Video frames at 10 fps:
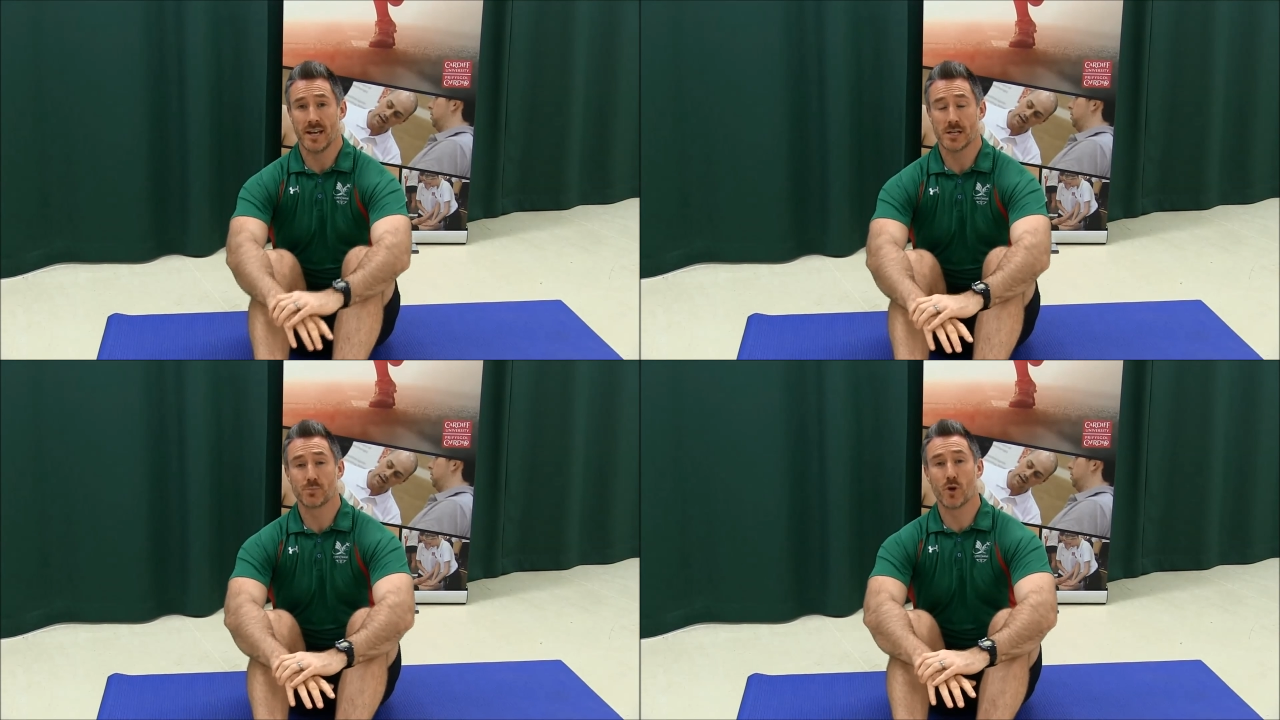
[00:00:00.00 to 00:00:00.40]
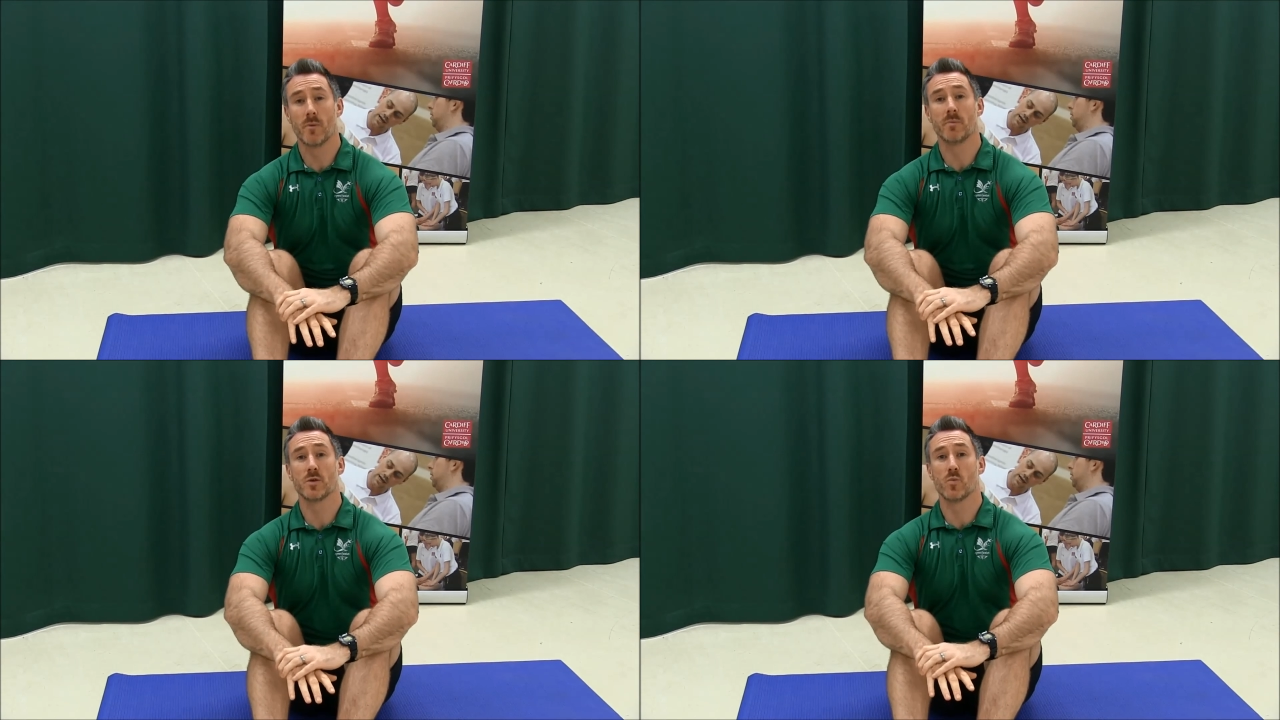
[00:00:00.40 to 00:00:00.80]
it's
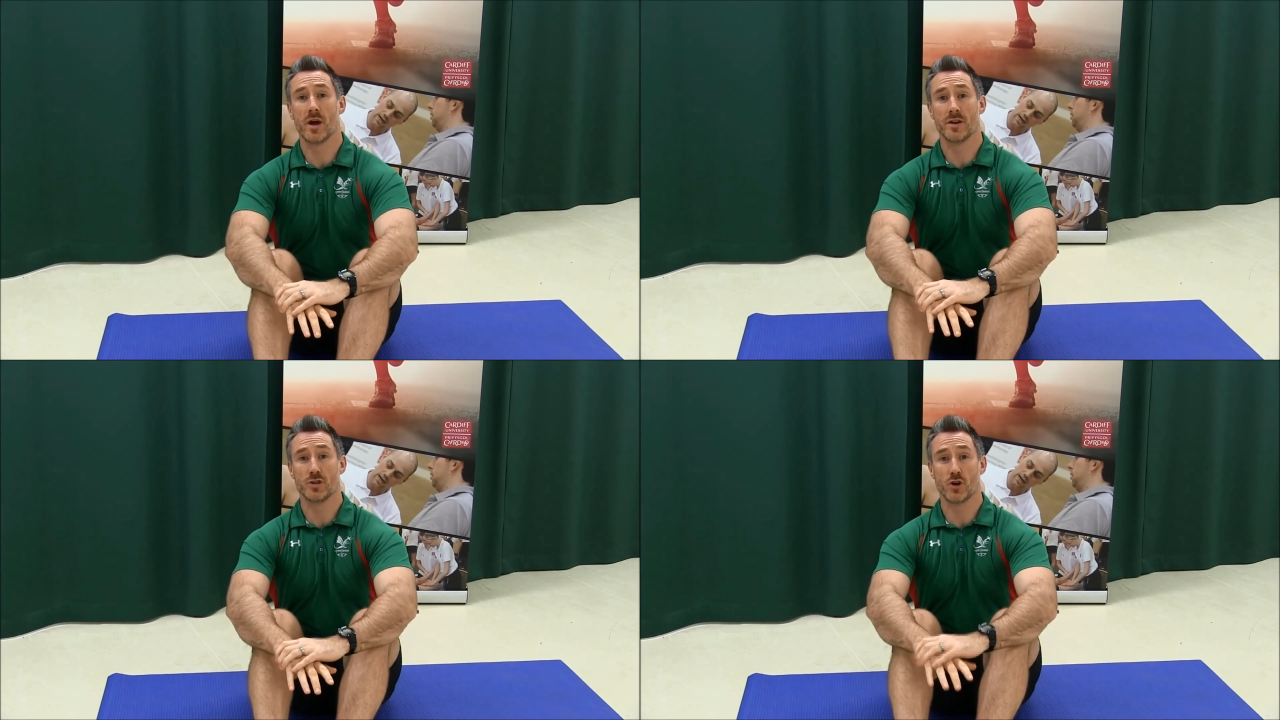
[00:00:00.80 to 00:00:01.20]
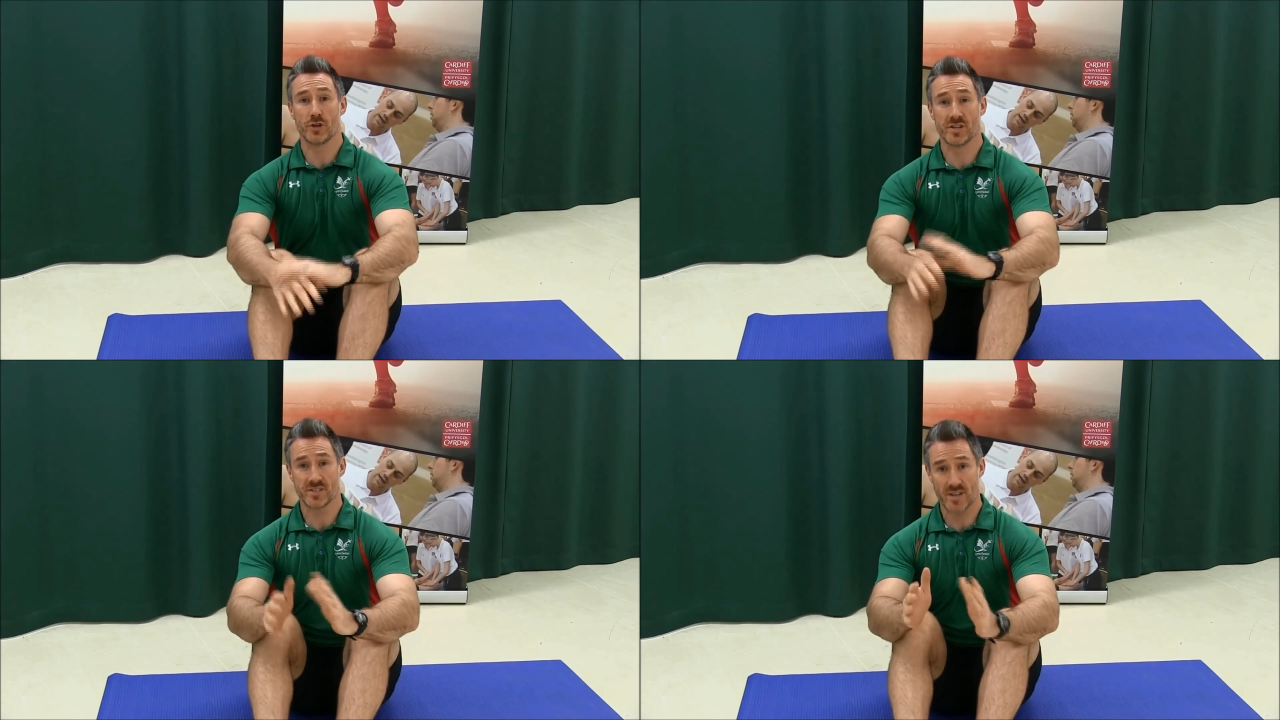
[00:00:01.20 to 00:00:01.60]
probably one you're
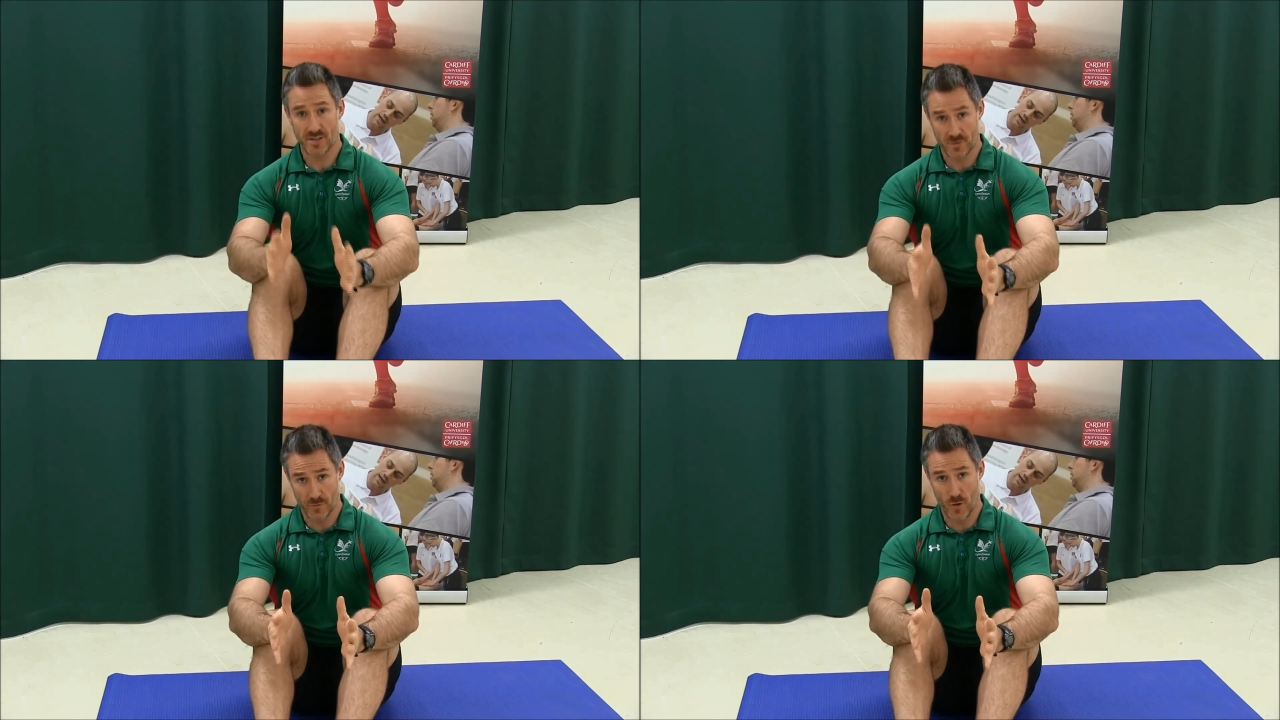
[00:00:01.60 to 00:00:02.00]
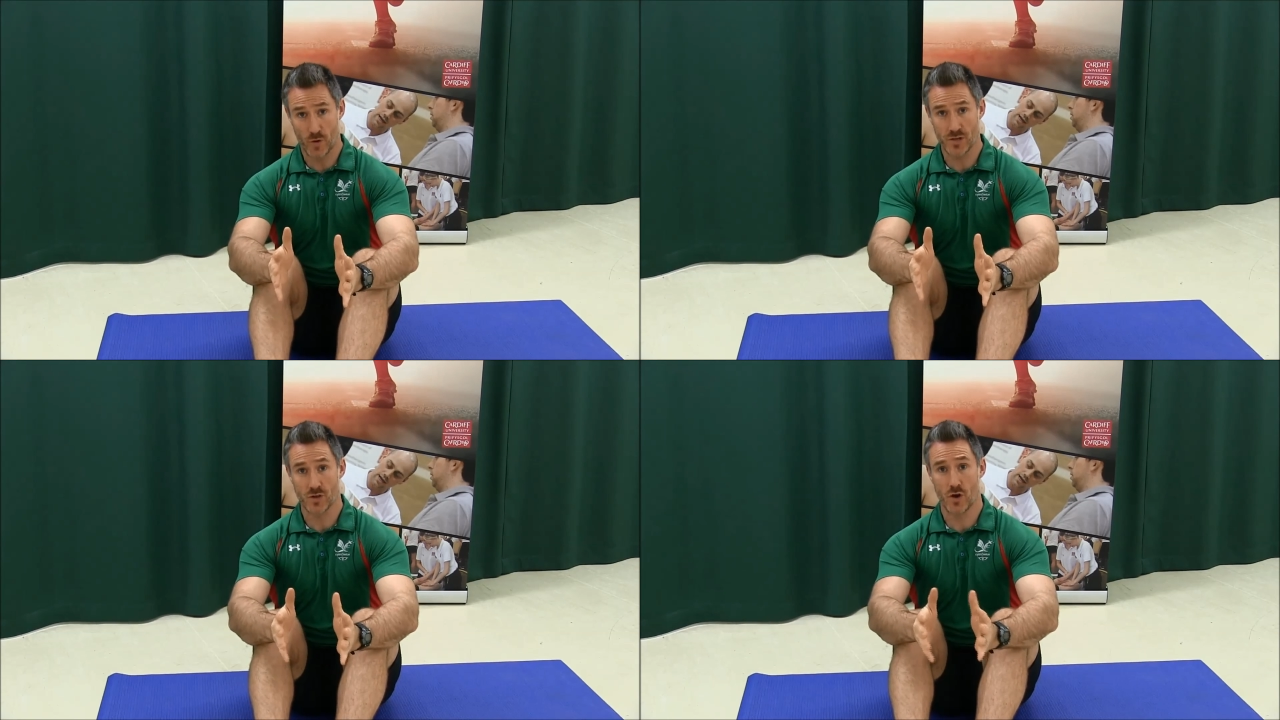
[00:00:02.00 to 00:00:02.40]
going to start to
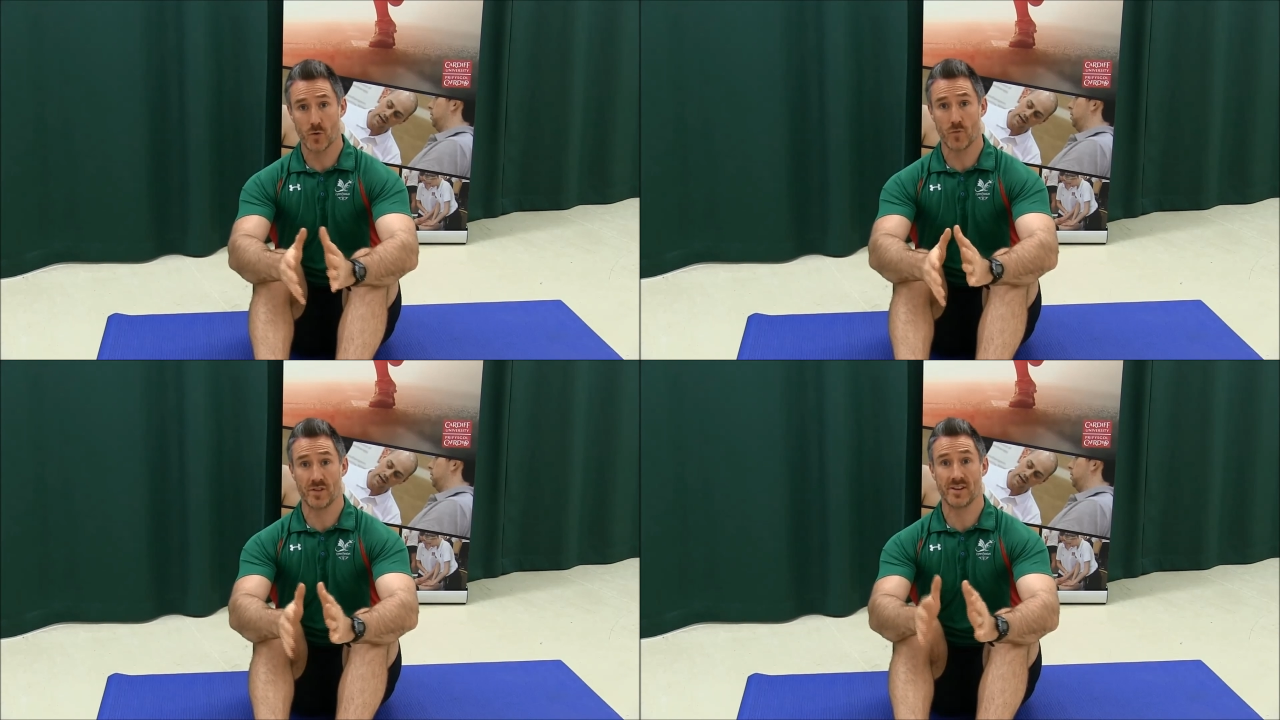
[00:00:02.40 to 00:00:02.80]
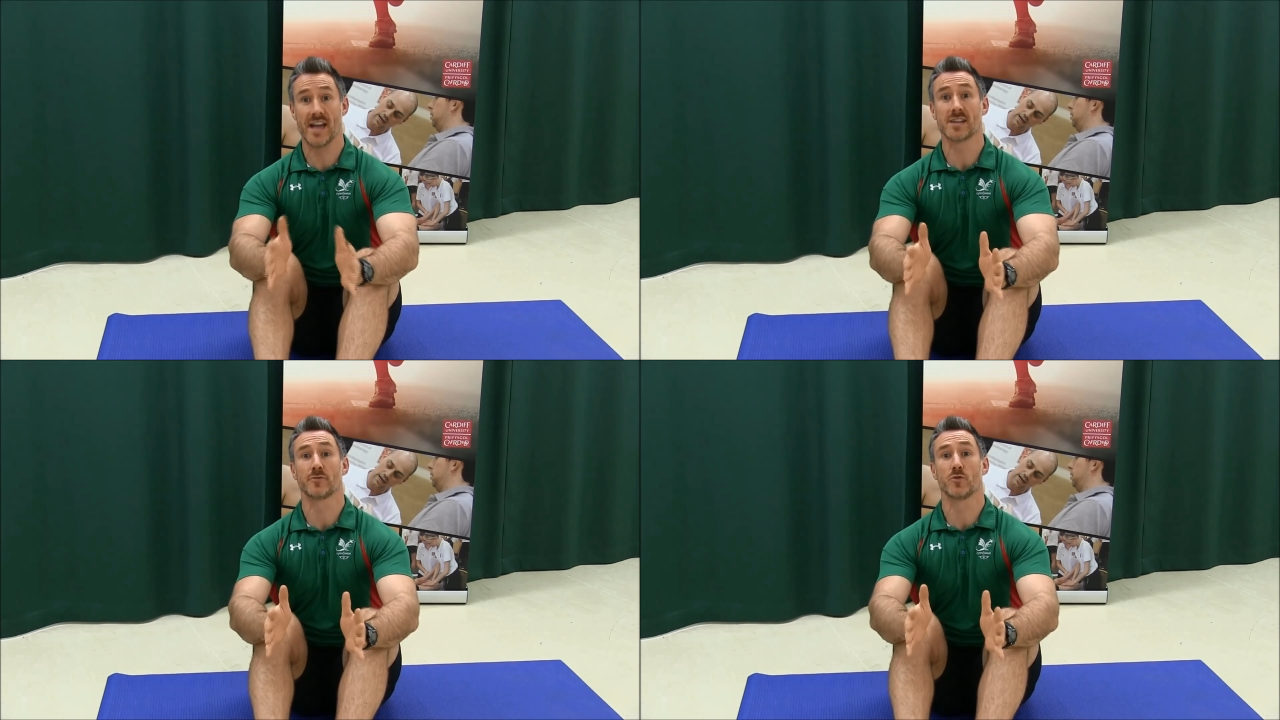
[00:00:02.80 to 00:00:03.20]
focus on over the
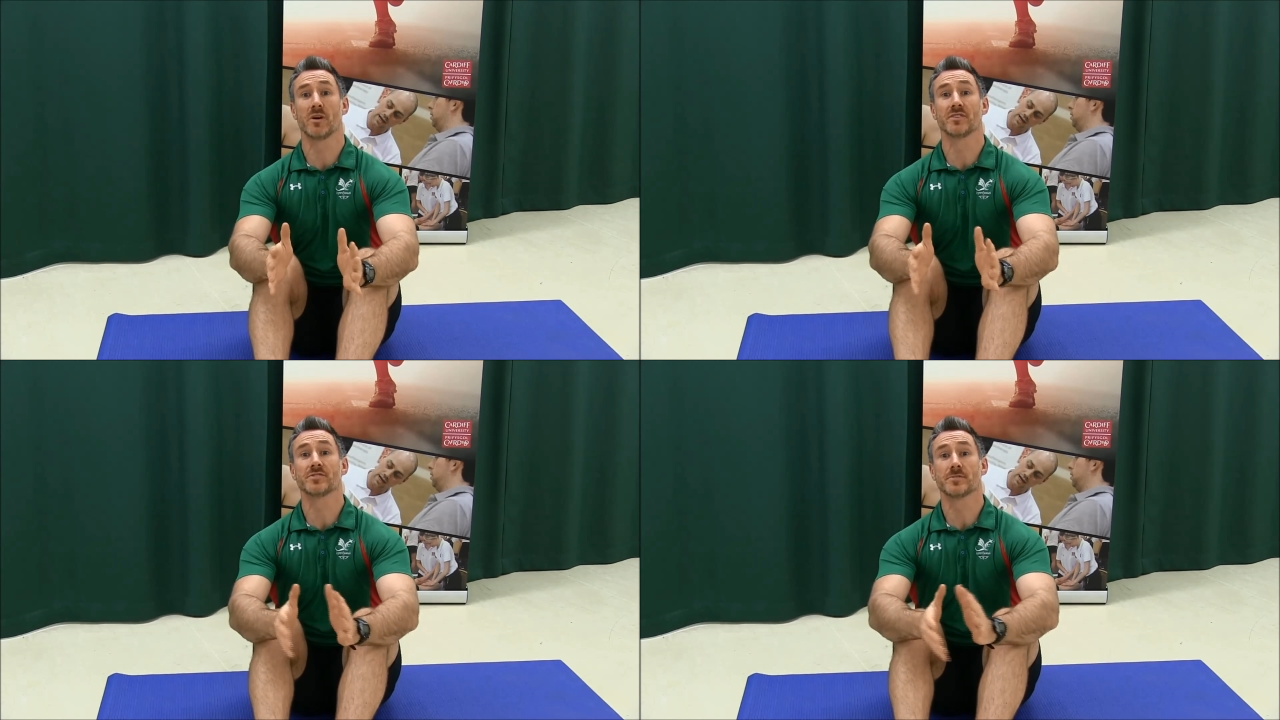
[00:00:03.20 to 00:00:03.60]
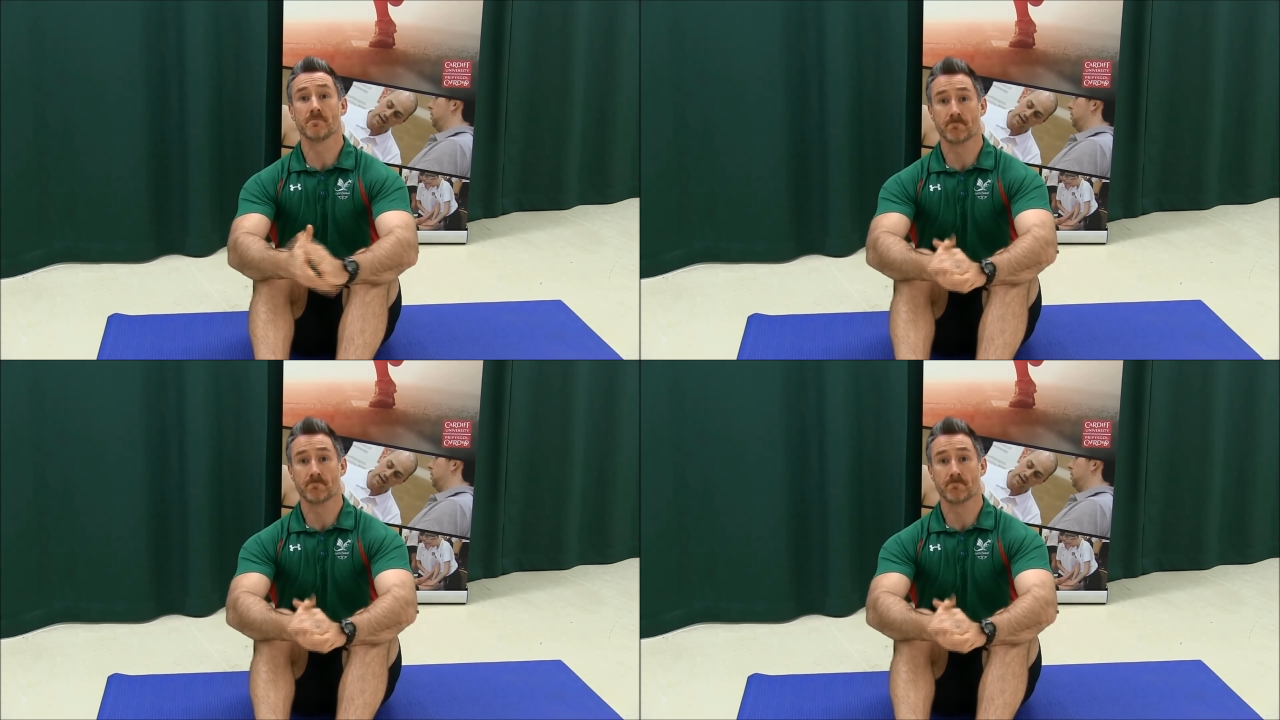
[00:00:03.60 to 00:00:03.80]
next few months.